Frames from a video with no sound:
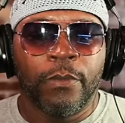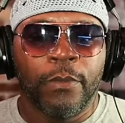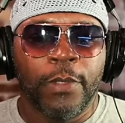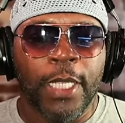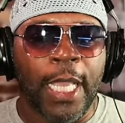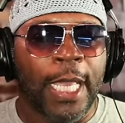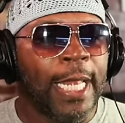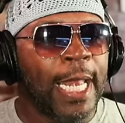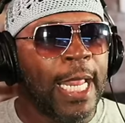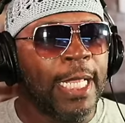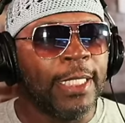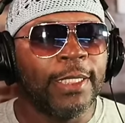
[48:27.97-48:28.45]

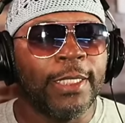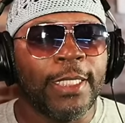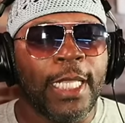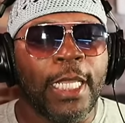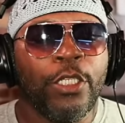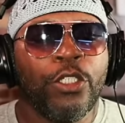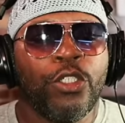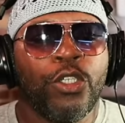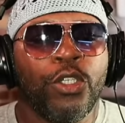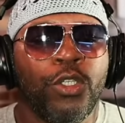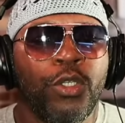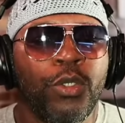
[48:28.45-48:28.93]
And I say
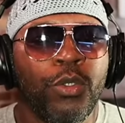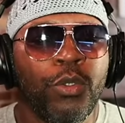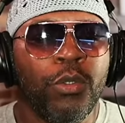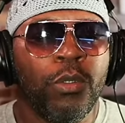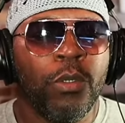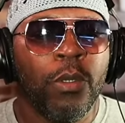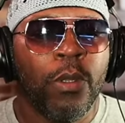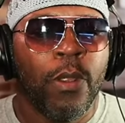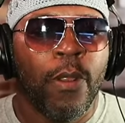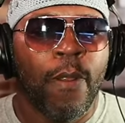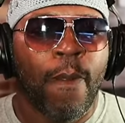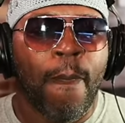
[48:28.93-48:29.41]
to you,
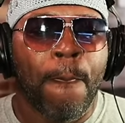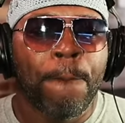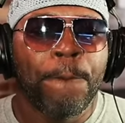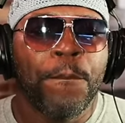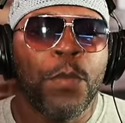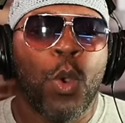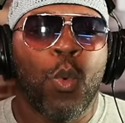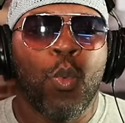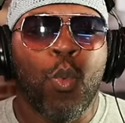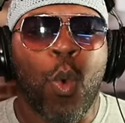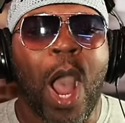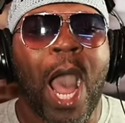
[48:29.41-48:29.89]

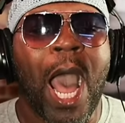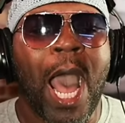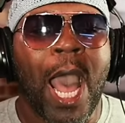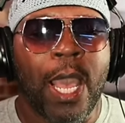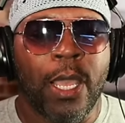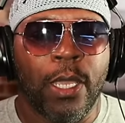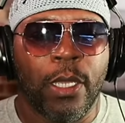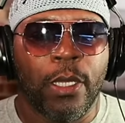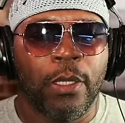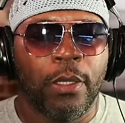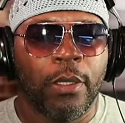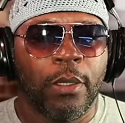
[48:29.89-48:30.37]
why?
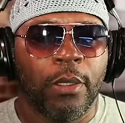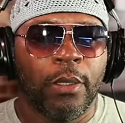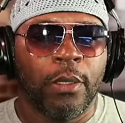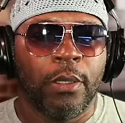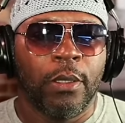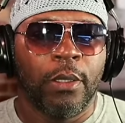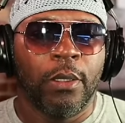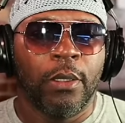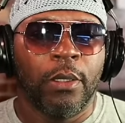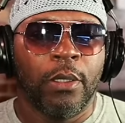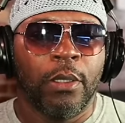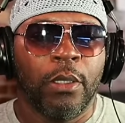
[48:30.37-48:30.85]

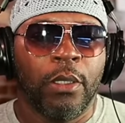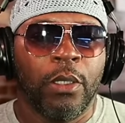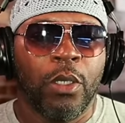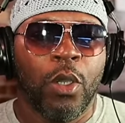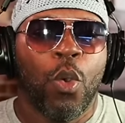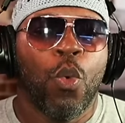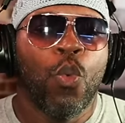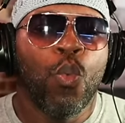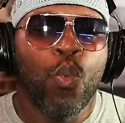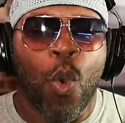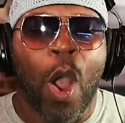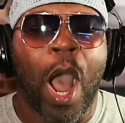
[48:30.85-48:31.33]

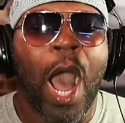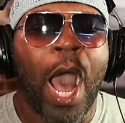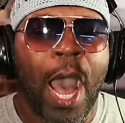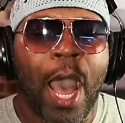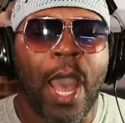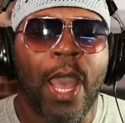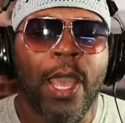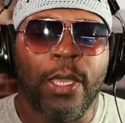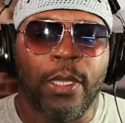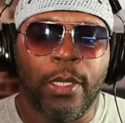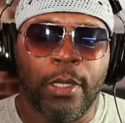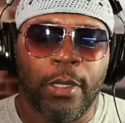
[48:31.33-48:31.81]

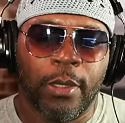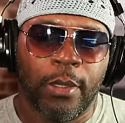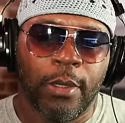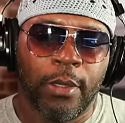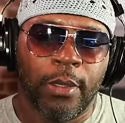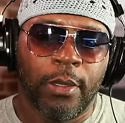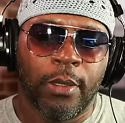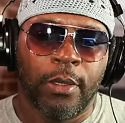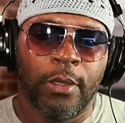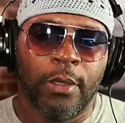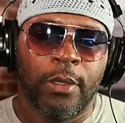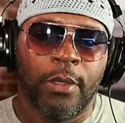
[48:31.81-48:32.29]
Why?
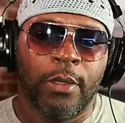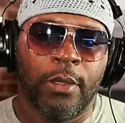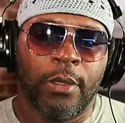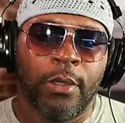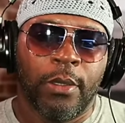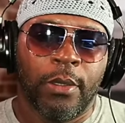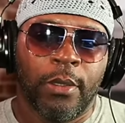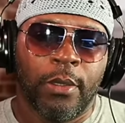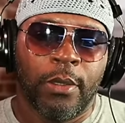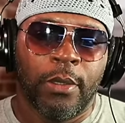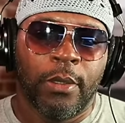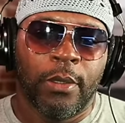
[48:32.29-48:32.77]

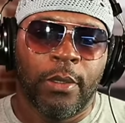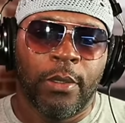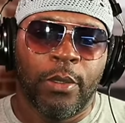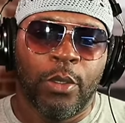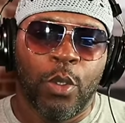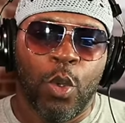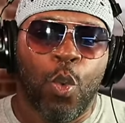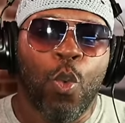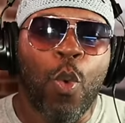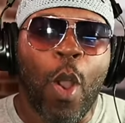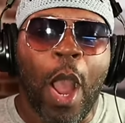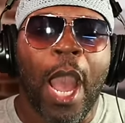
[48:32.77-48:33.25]

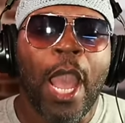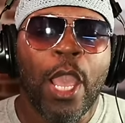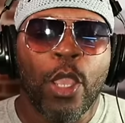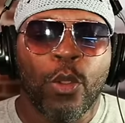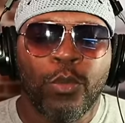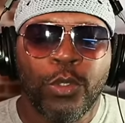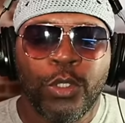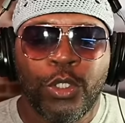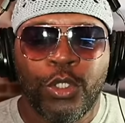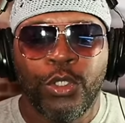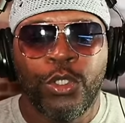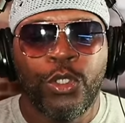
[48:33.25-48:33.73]
Why
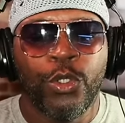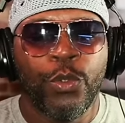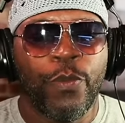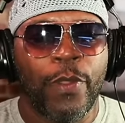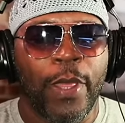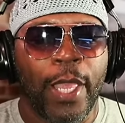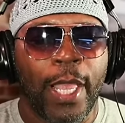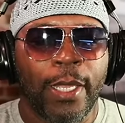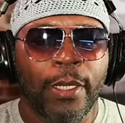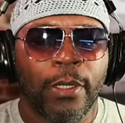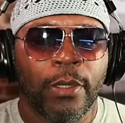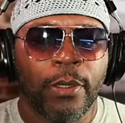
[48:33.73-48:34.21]
would you do
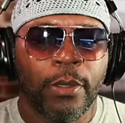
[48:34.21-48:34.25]
that?